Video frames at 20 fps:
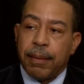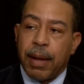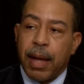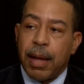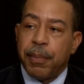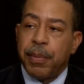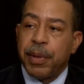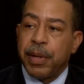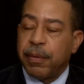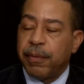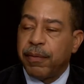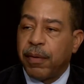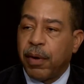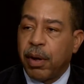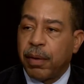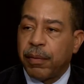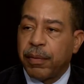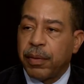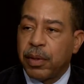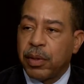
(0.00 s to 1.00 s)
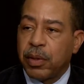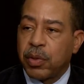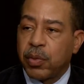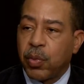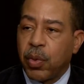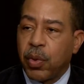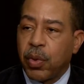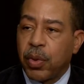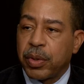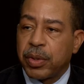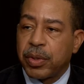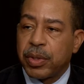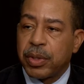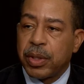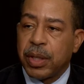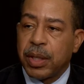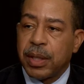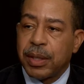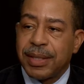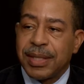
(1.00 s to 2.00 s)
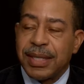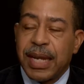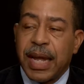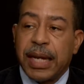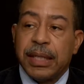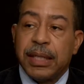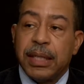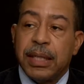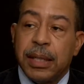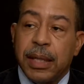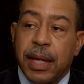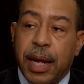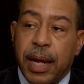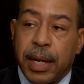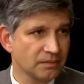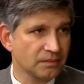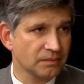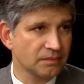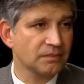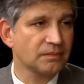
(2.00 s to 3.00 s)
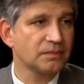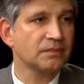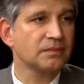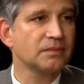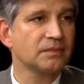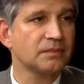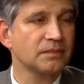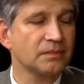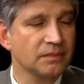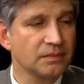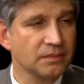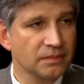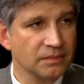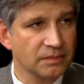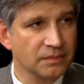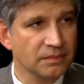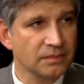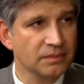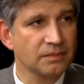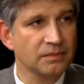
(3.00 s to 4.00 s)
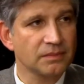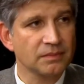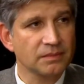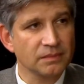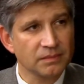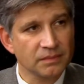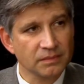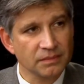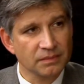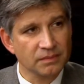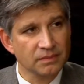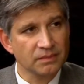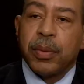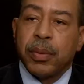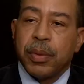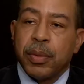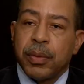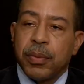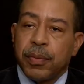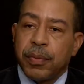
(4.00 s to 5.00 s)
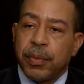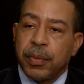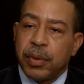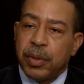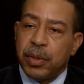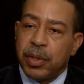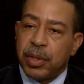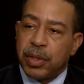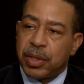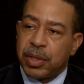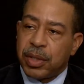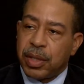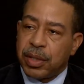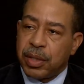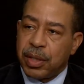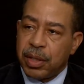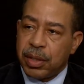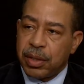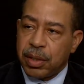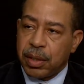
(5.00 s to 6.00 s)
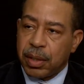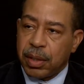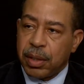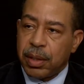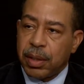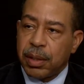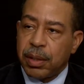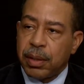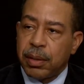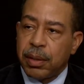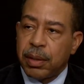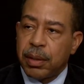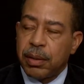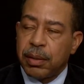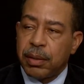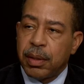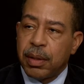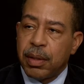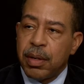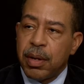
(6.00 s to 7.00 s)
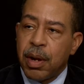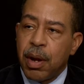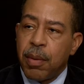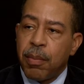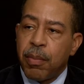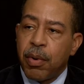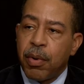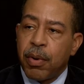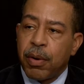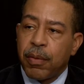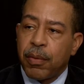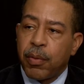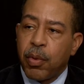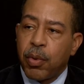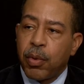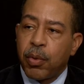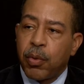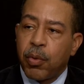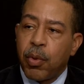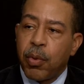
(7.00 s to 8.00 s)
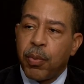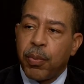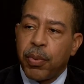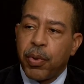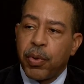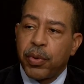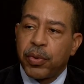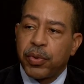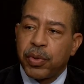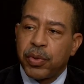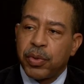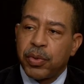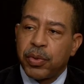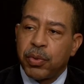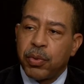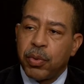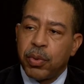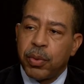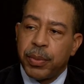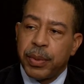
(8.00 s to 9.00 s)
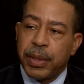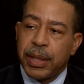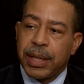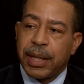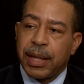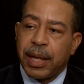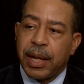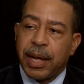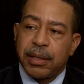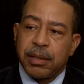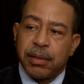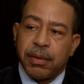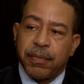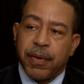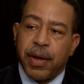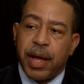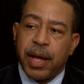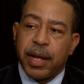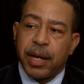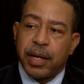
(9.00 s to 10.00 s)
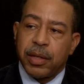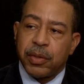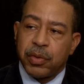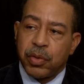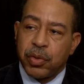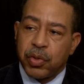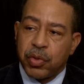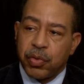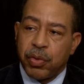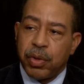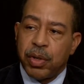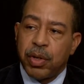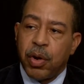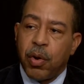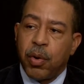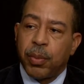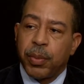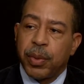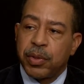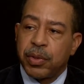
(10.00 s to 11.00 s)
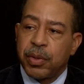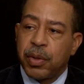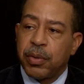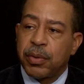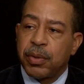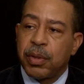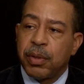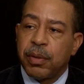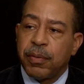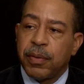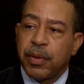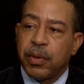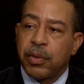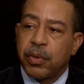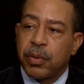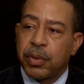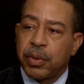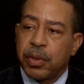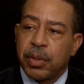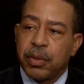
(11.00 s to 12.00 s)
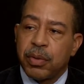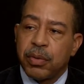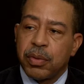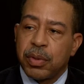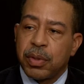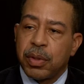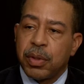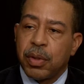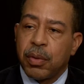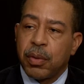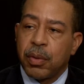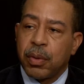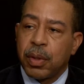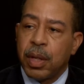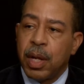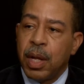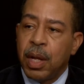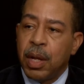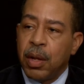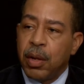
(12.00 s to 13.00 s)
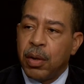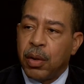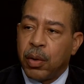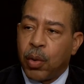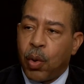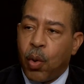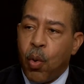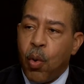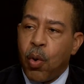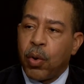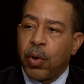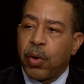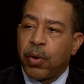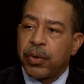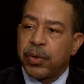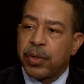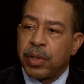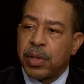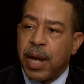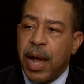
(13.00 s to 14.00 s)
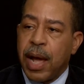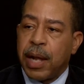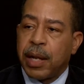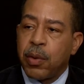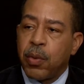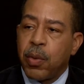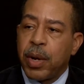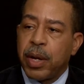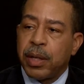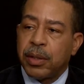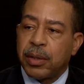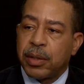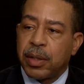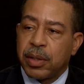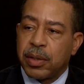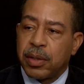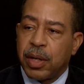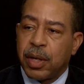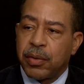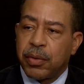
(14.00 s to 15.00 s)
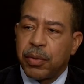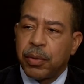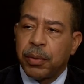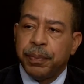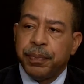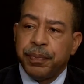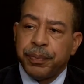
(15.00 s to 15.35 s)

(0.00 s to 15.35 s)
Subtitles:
I've been involved in this work since 1980, and so statistically, the number of quote-unquote persons who would be classified as the street homeless, those individuals that you see on the corners and alleyways, et cetera,